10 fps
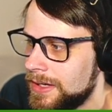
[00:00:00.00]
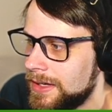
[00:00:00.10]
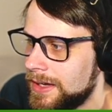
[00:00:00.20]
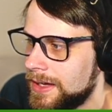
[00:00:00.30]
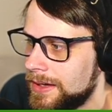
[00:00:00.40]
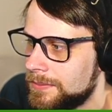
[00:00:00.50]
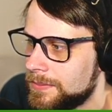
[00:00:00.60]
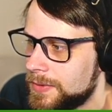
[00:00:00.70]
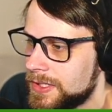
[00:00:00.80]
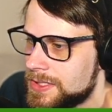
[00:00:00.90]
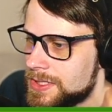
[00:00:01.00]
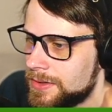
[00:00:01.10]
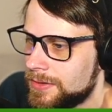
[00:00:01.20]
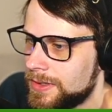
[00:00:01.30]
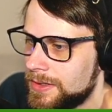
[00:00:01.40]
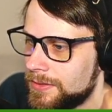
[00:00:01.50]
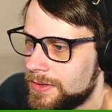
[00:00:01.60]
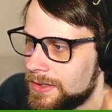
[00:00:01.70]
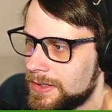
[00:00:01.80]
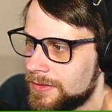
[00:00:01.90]
but in general, I
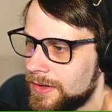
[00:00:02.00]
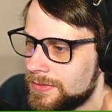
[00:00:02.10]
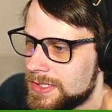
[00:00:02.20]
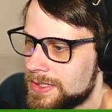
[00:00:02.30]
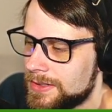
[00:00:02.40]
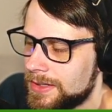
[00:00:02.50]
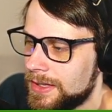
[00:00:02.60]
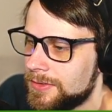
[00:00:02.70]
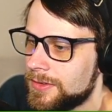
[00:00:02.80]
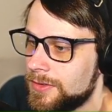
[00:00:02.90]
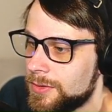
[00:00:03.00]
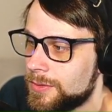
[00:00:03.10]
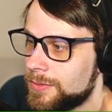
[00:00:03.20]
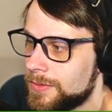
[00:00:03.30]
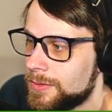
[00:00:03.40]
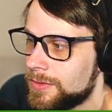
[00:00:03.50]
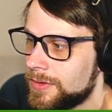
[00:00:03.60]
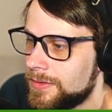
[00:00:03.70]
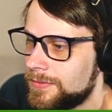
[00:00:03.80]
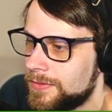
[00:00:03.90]
don't think that's obviously the case. Dude,
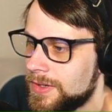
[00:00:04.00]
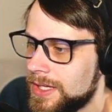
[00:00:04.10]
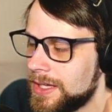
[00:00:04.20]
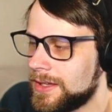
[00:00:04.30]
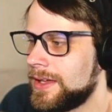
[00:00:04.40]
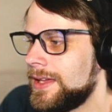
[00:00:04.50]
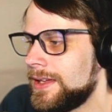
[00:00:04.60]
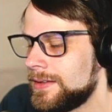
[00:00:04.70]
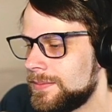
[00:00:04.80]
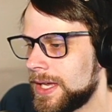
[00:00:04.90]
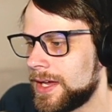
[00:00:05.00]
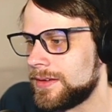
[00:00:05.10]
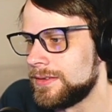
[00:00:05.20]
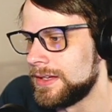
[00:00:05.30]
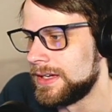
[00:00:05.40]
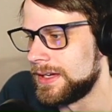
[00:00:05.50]
Ruth, freaking hit, man.